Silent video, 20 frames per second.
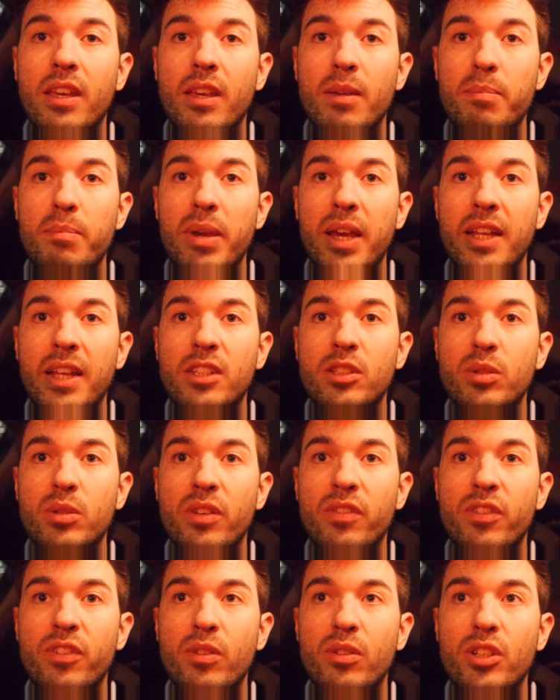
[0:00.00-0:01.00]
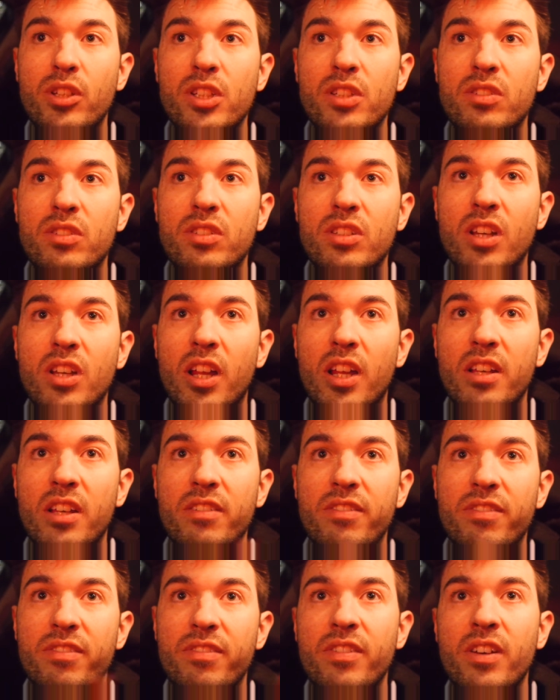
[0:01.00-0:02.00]
compared to if you just kind
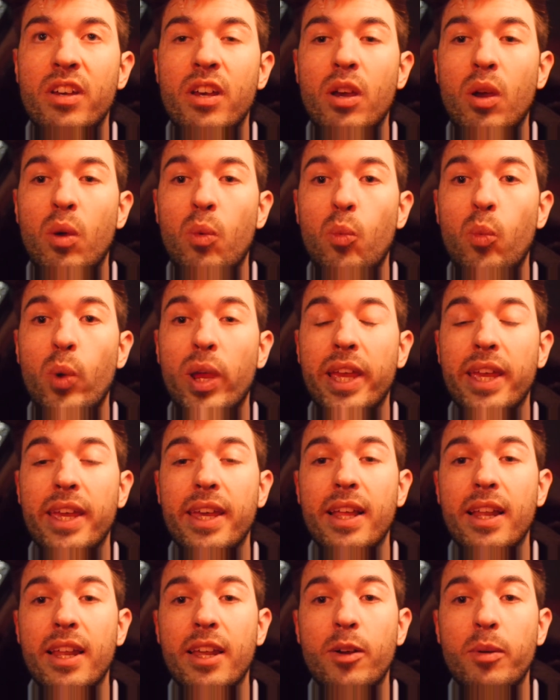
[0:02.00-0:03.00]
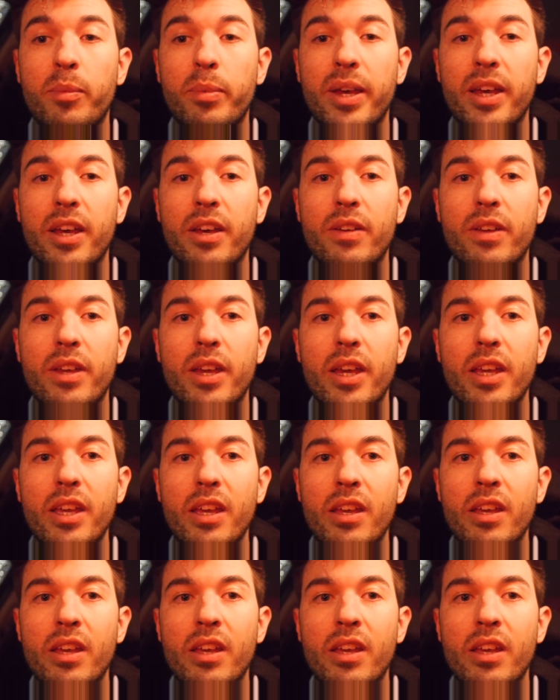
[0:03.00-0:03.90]
of wing it a little bit, okay?